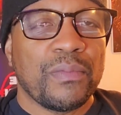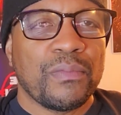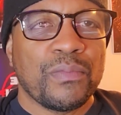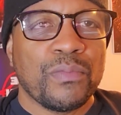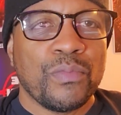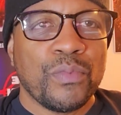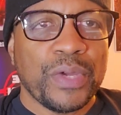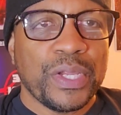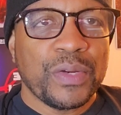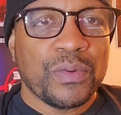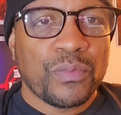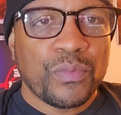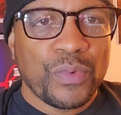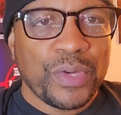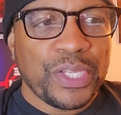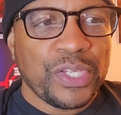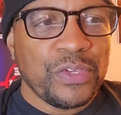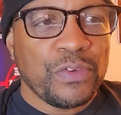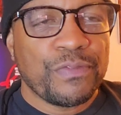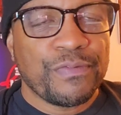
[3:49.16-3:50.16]

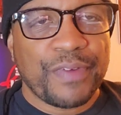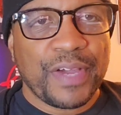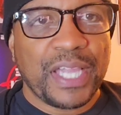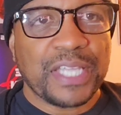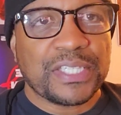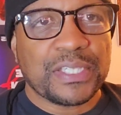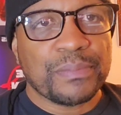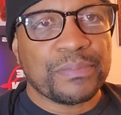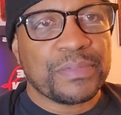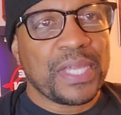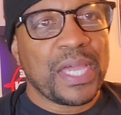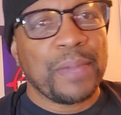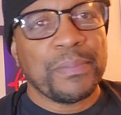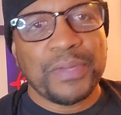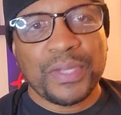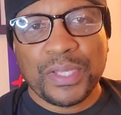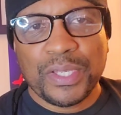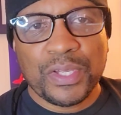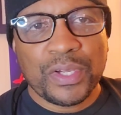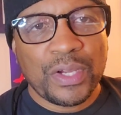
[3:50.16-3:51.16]
when you fight.
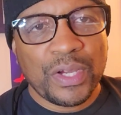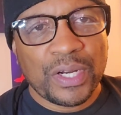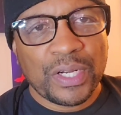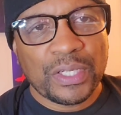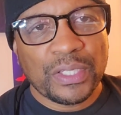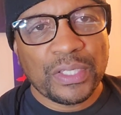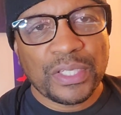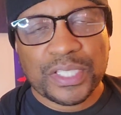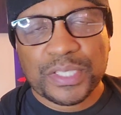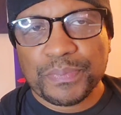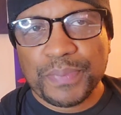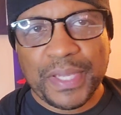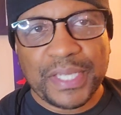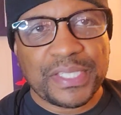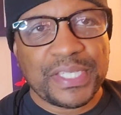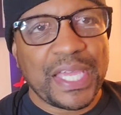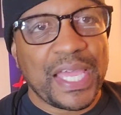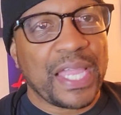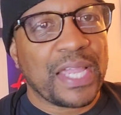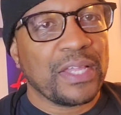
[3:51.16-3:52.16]
Sometimes you're going to look
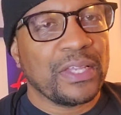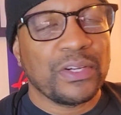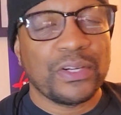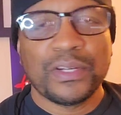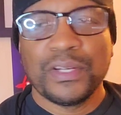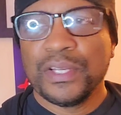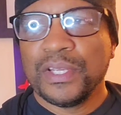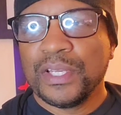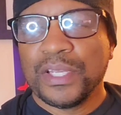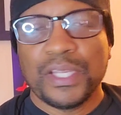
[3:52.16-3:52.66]
spectacular.